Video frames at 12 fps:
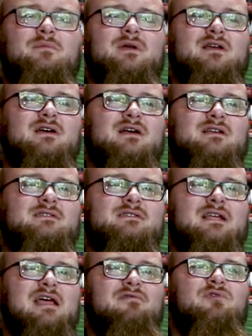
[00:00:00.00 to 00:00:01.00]

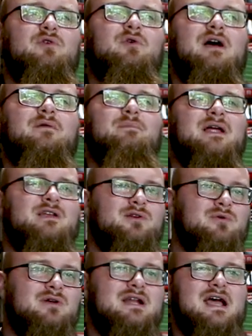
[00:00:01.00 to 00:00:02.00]
Because if you have been
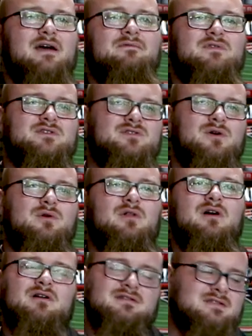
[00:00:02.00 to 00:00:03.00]
doing that for so
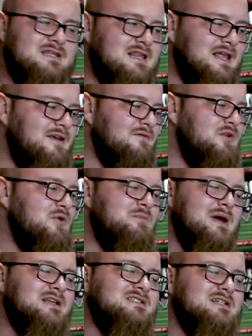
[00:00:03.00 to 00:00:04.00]
long, think of you
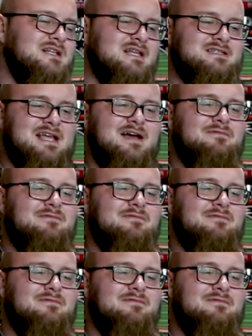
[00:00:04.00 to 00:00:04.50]
benching like